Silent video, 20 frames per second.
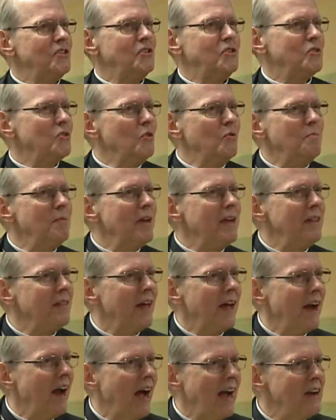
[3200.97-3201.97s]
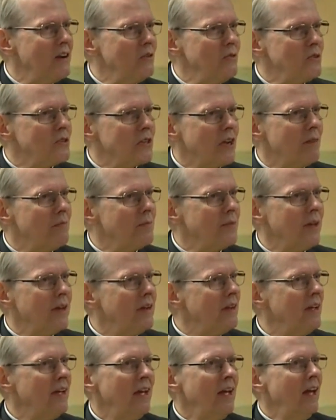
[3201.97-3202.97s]
assuming that I knew
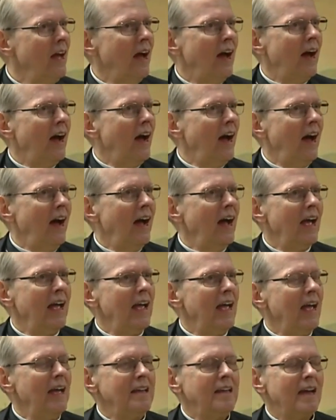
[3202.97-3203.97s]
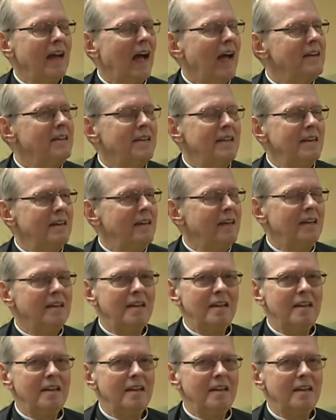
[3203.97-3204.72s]
something. Uh, I did.